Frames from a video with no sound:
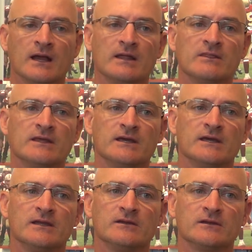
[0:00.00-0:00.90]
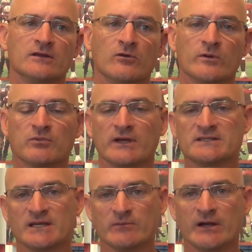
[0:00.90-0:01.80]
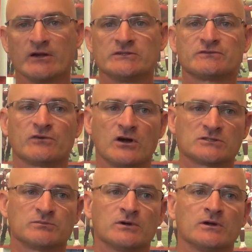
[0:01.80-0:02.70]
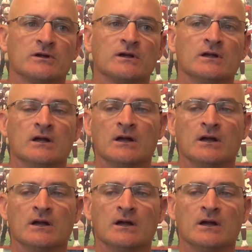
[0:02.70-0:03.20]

And then, you know, we play St. Mary's, Frostburg,